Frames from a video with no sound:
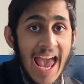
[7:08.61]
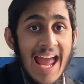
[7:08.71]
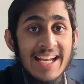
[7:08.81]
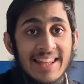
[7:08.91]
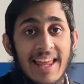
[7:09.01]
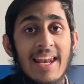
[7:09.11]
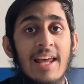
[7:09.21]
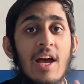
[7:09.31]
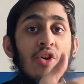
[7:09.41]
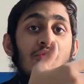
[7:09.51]
and
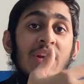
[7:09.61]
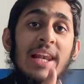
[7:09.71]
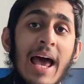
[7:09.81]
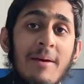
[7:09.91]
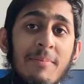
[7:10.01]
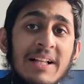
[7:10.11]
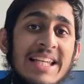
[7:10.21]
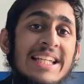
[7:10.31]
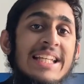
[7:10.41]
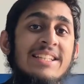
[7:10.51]
then reliable
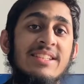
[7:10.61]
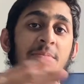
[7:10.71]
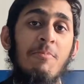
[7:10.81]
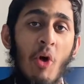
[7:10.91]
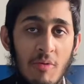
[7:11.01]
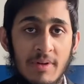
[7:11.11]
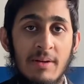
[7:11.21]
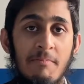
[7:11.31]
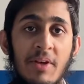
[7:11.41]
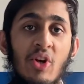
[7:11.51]
in its
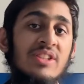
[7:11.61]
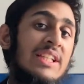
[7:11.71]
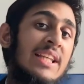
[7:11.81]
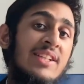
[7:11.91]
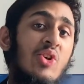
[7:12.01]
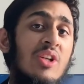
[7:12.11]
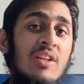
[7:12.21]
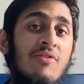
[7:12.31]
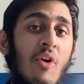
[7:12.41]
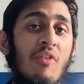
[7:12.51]
deployment, because it does not
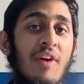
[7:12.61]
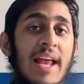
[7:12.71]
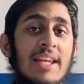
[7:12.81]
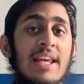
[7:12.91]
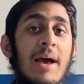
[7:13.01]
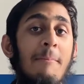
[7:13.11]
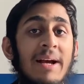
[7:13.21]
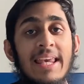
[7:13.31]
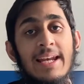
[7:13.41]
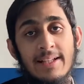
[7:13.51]
involve any
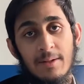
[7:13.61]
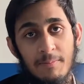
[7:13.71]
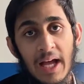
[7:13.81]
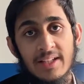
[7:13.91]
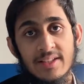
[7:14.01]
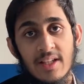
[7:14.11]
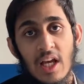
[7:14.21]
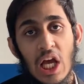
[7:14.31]
mechanical parts.